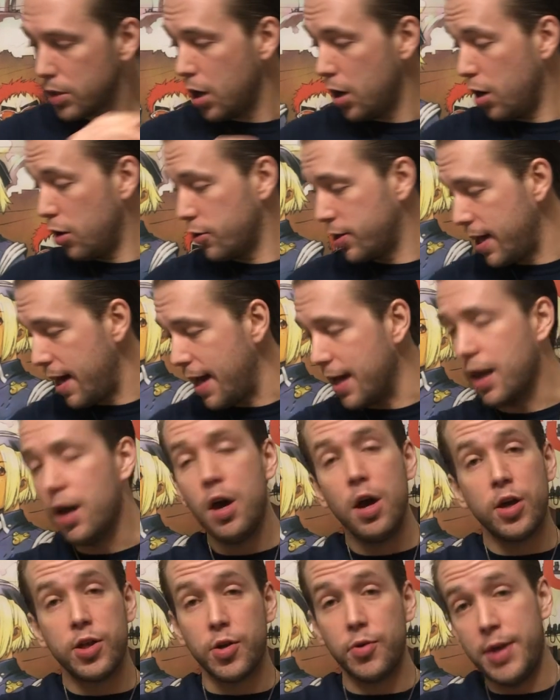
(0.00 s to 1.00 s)
Okay,
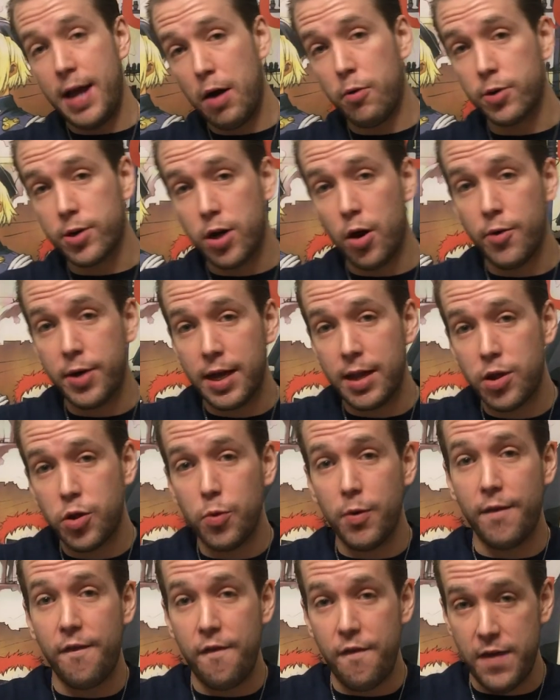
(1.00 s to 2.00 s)
so now we're going
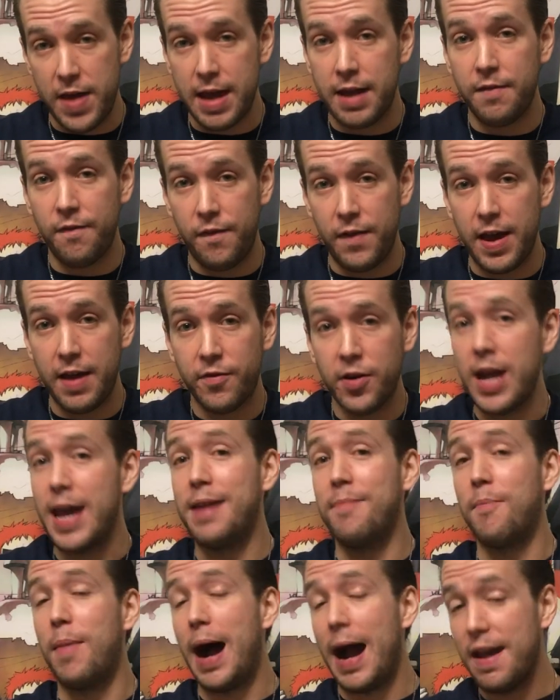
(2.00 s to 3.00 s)
into a fan favorite
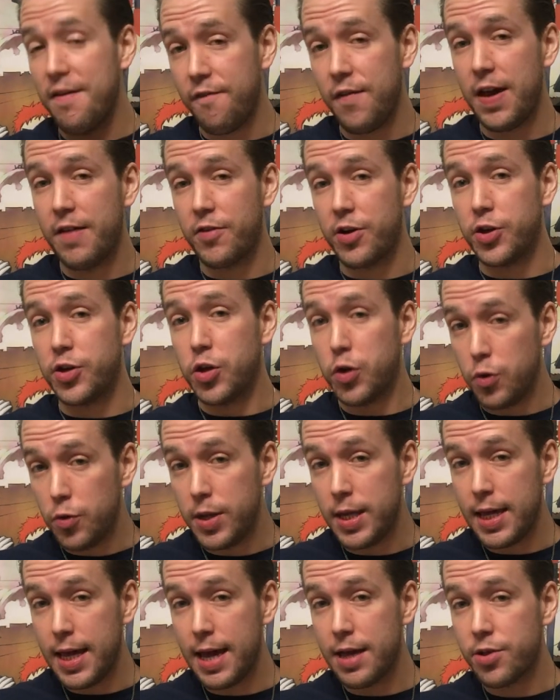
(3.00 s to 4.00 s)
and my favorite
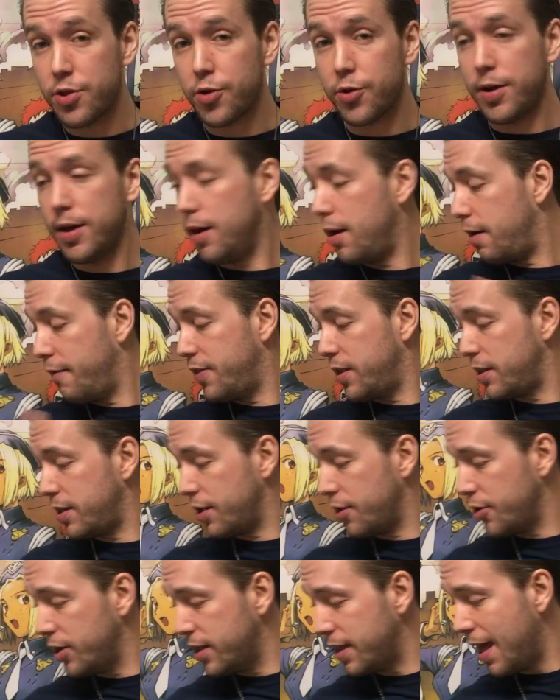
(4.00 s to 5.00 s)
2D entry of the
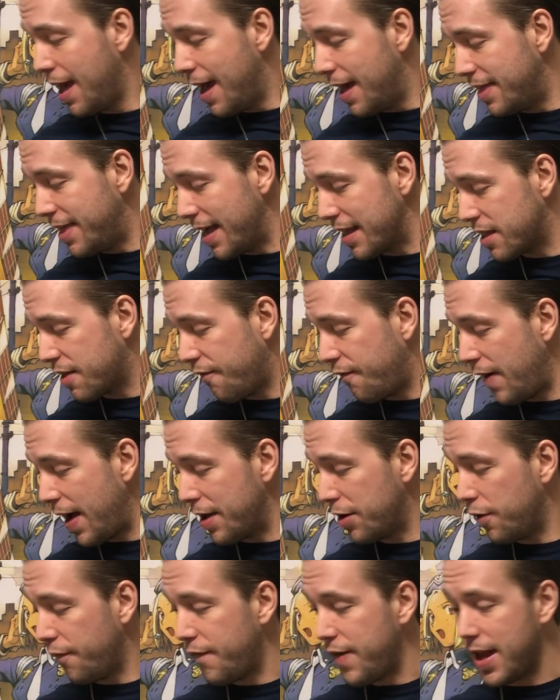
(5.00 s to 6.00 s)
series. That's
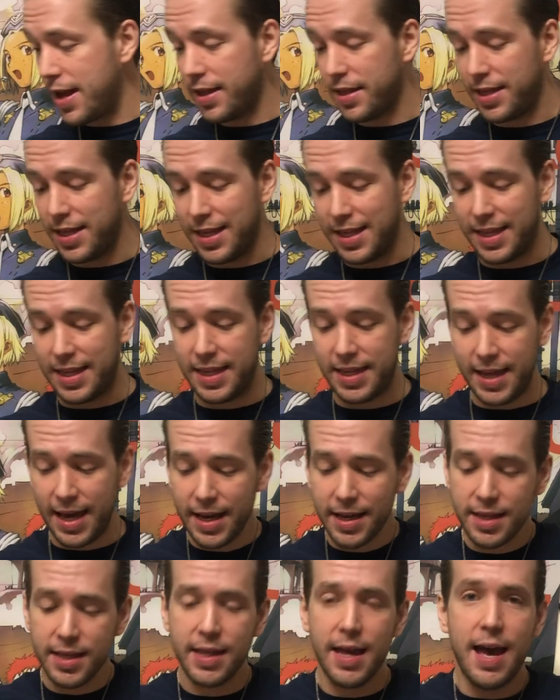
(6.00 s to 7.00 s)
Final Fantasy VI.